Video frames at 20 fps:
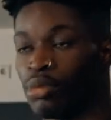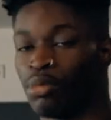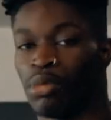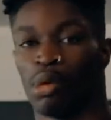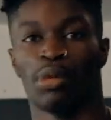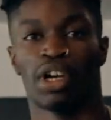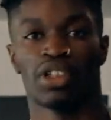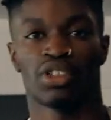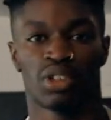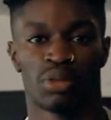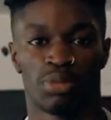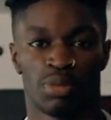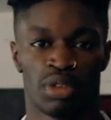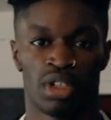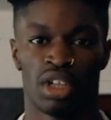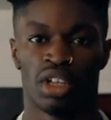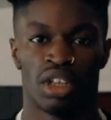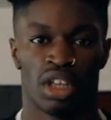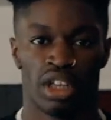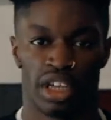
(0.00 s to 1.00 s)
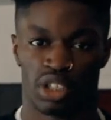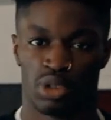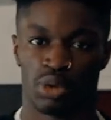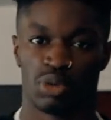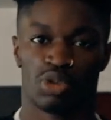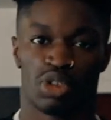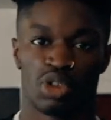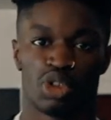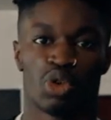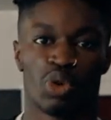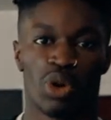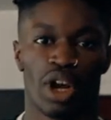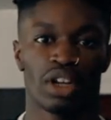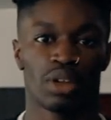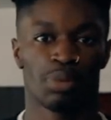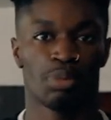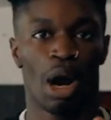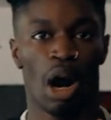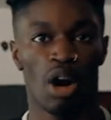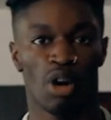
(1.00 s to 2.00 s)
momentum. Like you, you create
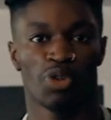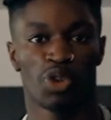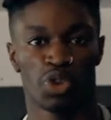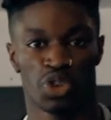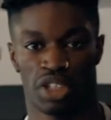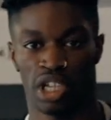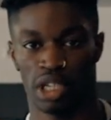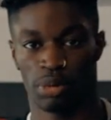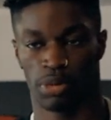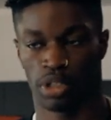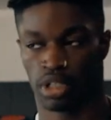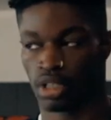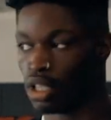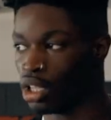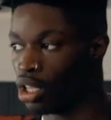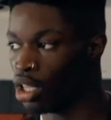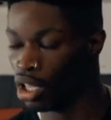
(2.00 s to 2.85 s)
a powerful statement.